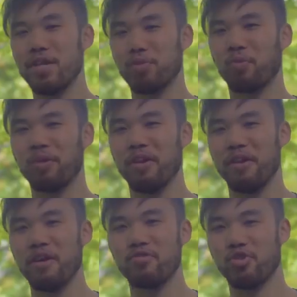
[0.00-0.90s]
This really
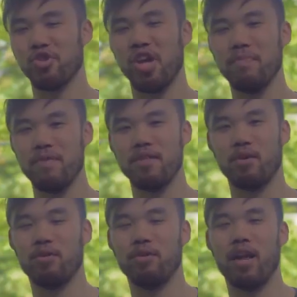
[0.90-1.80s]
does cheapen
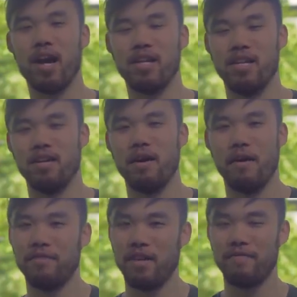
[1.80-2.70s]
the whole idea
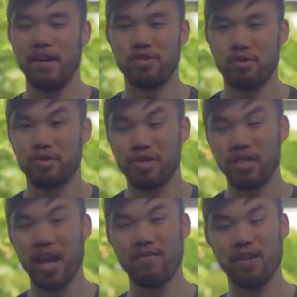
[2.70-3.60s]
of the Avengers
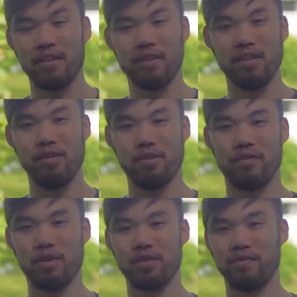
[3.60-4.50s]
saving the
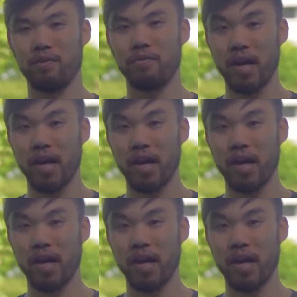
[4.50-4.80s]
universe from